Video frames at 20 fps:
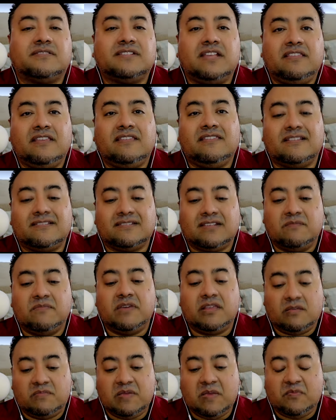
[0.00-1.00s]
because I think that some
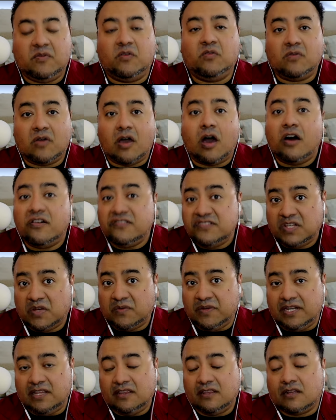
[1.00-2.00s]
other people also
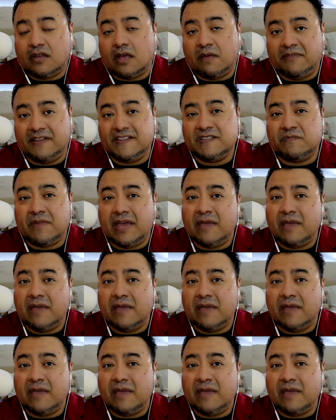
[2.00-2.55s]
reading the comments